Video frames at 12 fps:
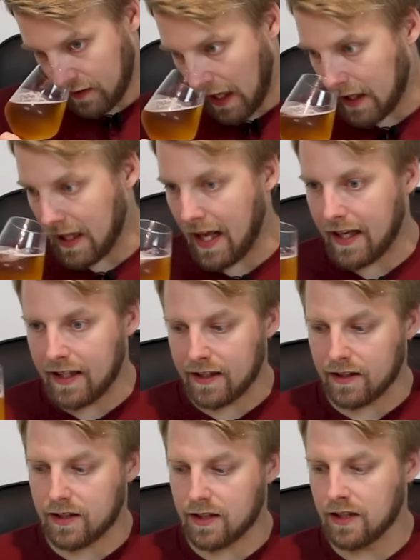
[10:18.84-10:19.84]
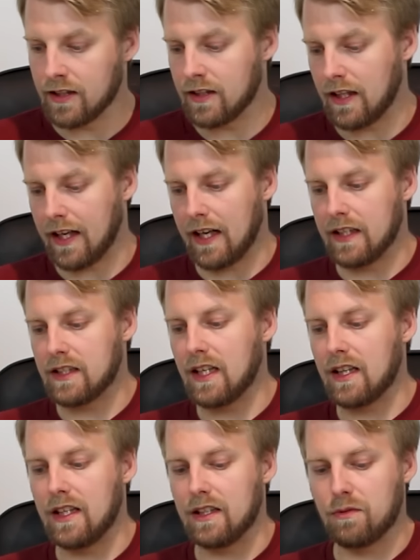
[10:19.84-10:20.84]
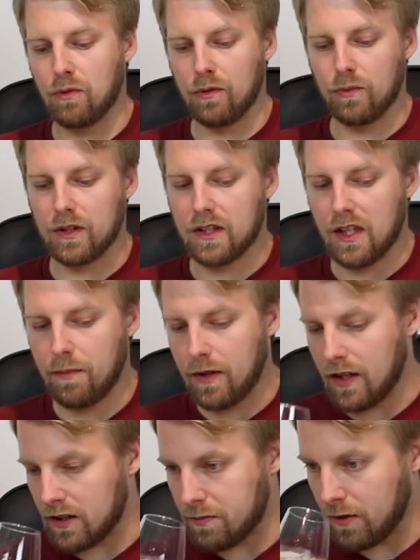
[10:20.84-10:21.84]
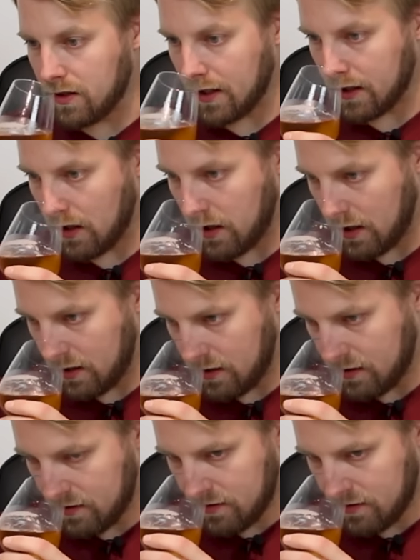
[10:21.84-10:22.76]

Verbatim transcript: Like that is, like I said this one was timid and smelled like nothing.